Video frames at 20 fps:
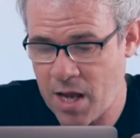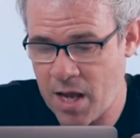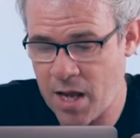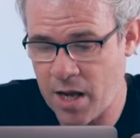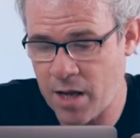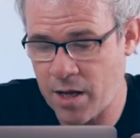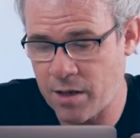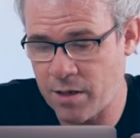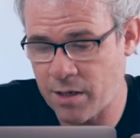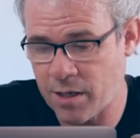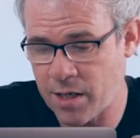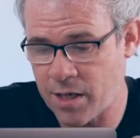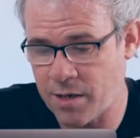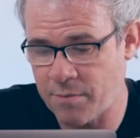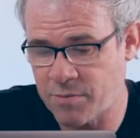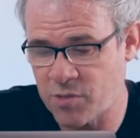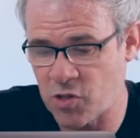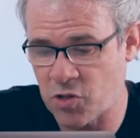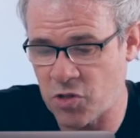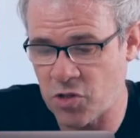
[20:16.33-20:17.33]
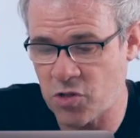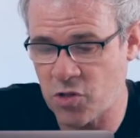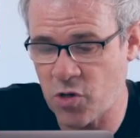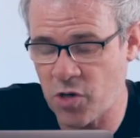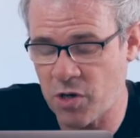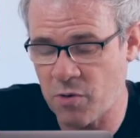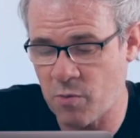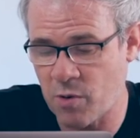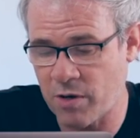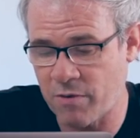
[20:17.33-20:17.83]
and it came to
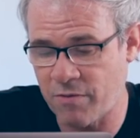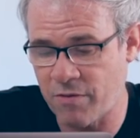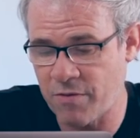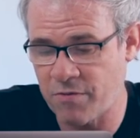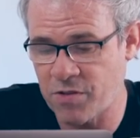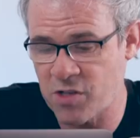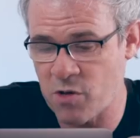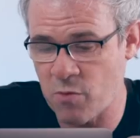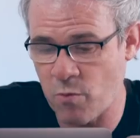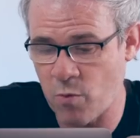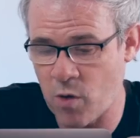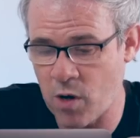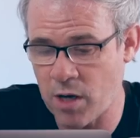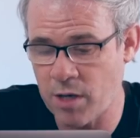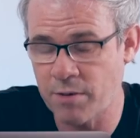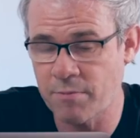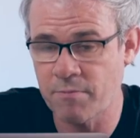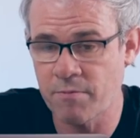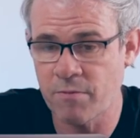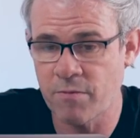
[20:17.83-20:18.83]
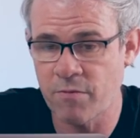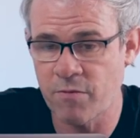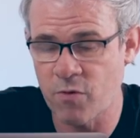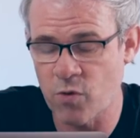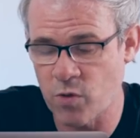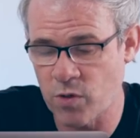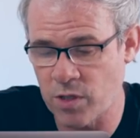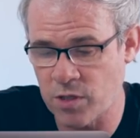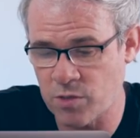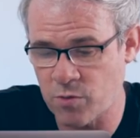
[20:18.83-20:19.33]
3151
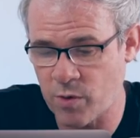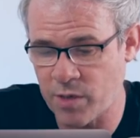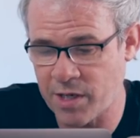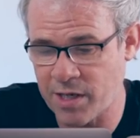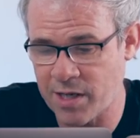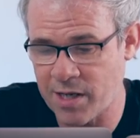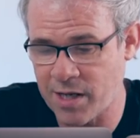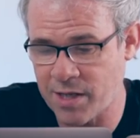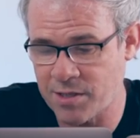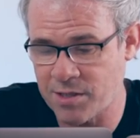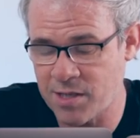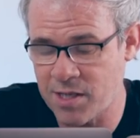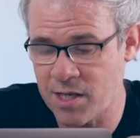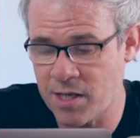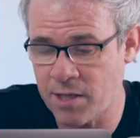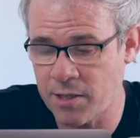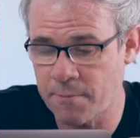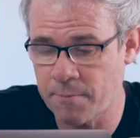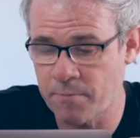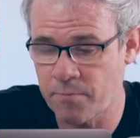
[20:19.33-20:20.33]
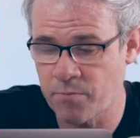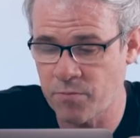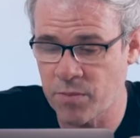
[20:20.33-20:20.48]
for the 2019,